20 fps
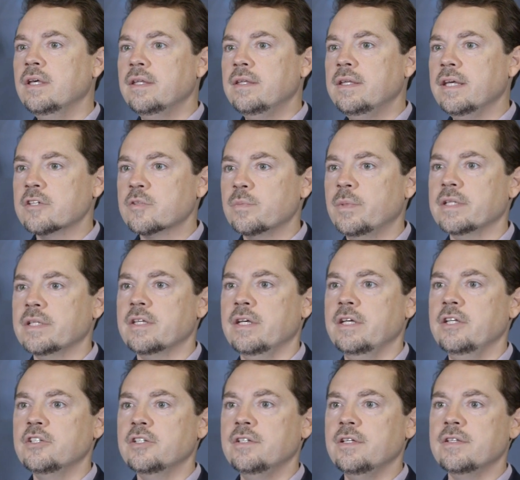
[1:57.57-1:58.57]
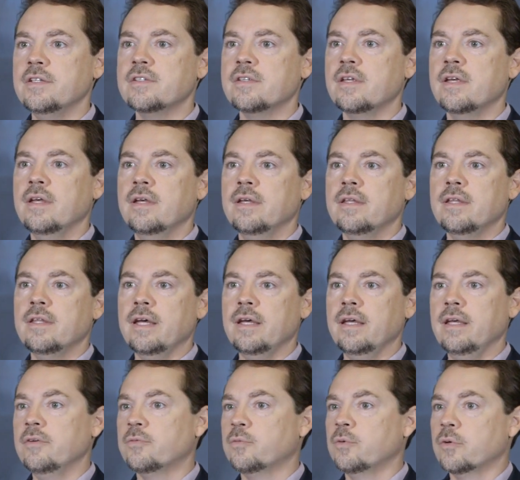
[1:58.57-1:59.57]
the expectation is
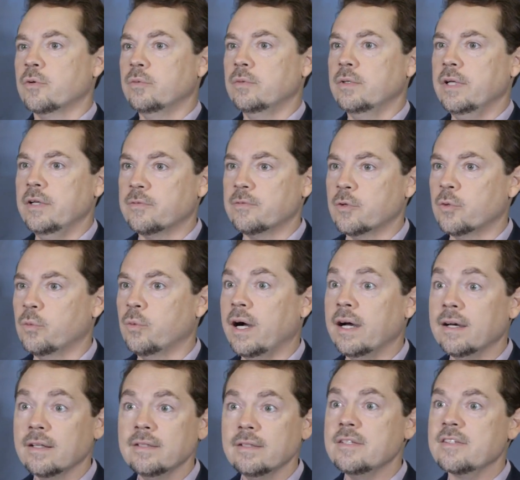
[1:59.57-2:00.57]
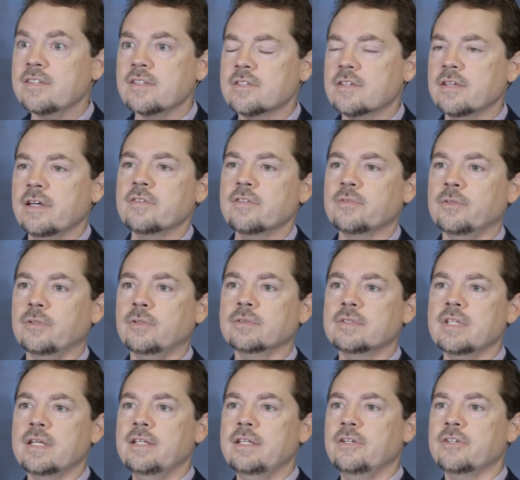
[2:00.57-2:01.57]
that if we're if we're wildly successful,
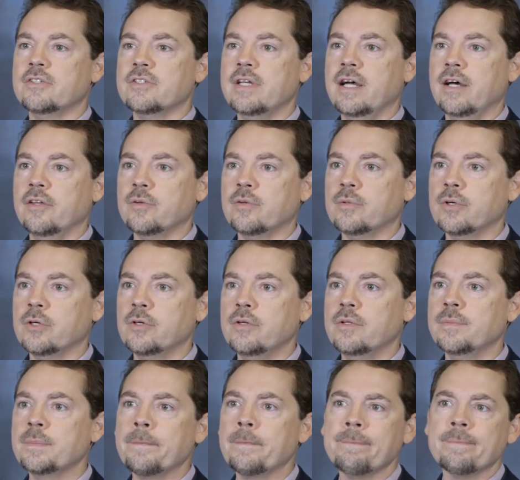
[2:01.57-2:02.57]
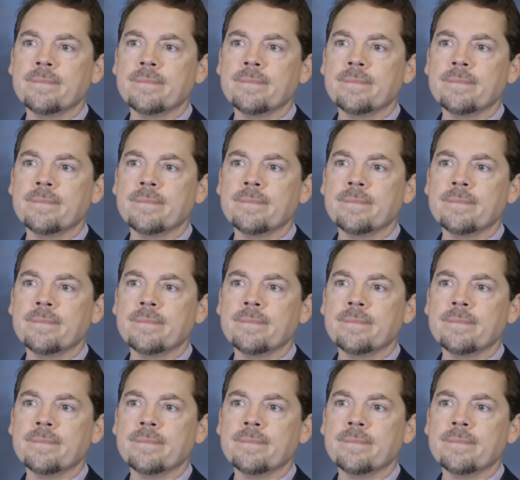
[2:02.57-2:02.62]
ten years down the road,